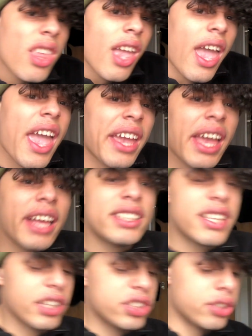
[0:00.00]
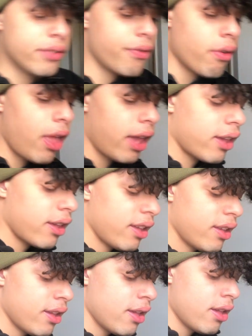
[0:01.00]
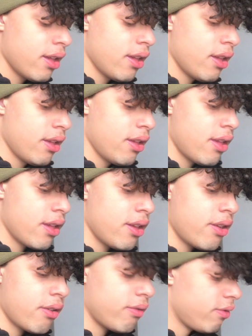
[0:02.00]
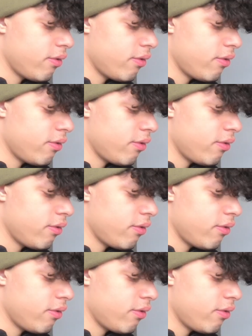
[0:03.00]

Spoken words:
hair care section for like, you know,